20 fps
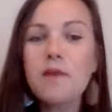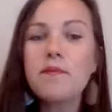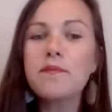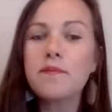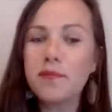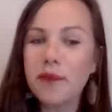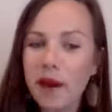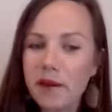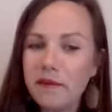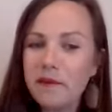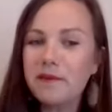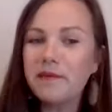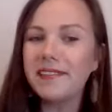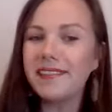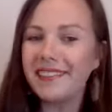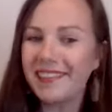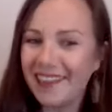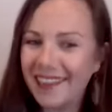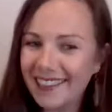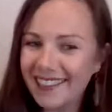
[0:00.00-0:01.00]
Probably
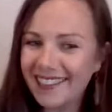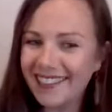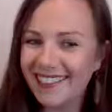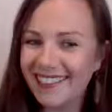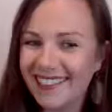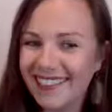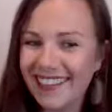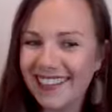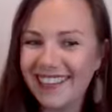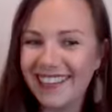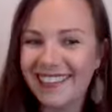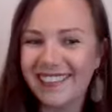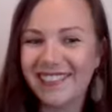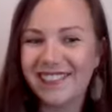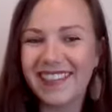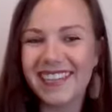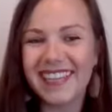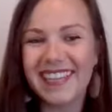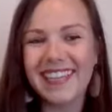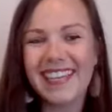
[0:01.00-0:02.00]
not,
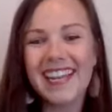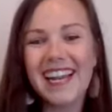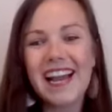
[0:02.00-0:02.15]
right?